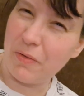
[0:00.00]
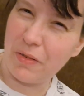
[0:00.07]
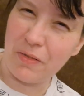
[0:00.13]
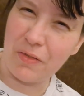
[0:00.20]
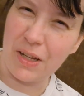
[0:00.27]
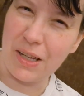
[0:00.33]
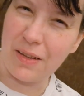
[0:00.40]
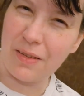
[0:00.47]

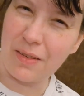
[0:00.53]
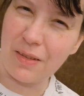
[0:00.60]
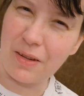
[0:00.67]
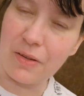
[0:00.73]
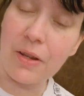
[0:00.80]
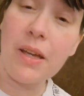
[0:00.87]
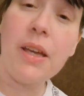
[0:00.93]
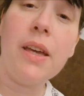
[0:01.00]
everything.
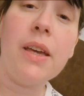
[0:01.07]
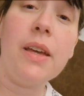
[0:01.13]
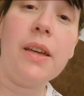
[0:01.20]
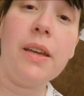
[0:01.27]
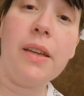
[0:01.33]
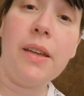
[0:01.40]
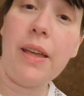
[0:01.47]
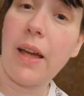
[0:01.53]
So,
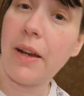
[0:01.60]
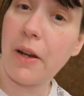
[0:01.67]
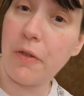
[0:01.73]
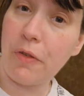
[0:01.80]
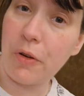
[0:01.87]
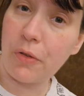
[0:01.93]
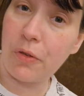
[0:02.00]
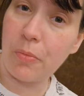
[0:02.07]
yeah, no
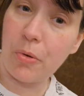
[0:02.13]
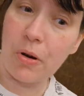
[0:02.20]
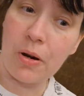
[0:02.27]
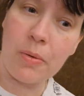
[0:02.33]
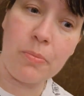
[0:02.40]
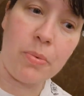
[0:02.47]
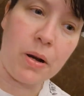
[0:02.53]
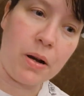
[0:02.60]
vlog
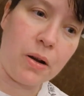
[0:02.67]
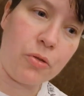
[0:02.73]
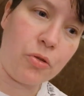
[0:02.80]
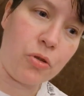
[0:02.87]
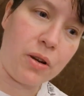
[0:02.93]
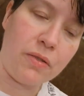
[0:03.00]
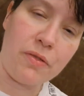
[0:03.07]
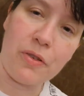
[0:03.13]
tomorrow, but I'll
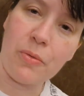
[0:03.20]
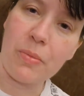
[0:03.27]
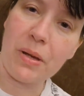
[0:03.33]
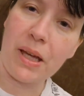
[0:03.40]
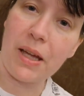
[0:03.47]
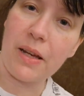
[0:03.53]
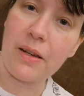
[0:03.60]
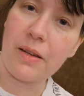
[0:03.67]
try and film
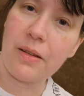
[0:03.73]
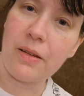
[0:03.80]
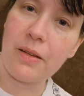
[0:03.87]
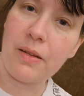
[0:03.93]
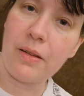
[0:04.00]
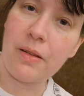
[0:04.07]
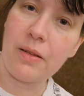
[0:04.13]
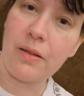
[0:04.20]
again
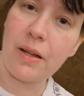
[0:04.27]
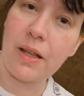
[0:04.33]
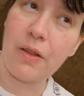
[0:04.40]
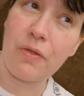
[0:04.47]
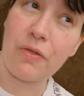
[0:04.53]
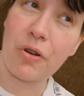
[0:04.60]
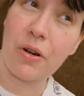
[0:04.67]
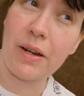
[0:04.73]
either
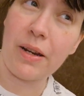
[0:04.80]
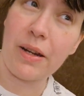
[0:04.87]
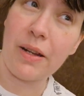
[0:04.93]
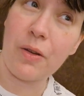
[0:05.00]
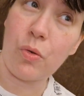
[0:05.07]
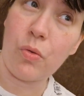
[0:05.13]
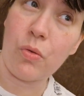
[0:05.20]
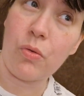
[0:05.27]

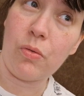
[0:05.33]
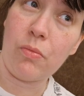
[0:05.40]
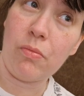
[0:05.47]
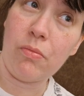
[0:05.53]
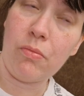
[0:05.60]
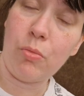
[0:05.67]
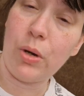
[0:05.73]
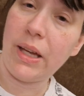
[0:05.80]
Friday or
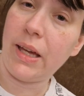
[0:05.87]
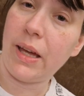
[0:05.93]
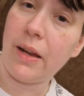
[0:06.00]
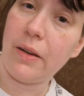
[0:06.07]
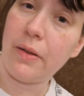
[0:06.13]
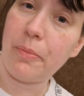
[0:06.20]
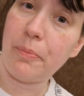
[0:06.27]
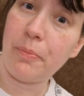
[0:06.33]

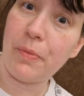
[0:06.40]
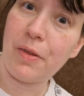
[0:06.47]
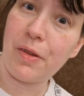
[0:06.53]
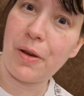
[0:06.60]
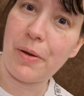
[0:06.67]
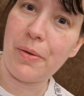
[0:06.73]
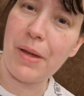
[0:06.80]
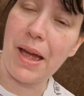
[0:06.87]
weekend.
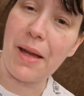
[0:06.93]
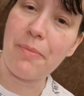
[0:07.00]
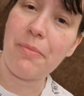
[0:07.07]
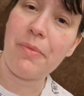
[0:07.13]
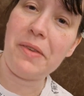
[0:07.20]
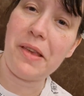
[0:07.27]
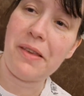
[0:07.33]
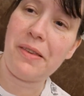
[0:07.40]
So, yeah,
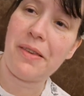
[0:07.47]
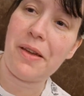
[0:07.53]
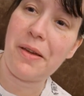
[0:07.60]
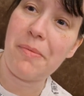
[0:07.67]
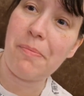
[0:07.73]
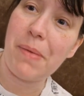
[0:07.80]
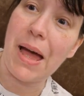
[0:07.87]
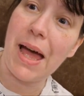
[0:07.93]
see you
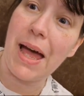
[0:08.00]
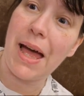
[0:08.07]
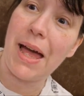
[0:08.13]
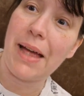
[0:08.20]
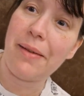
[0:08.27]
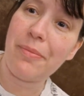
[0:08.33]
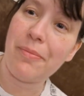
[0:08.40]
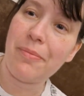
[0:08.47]
soon. Bye.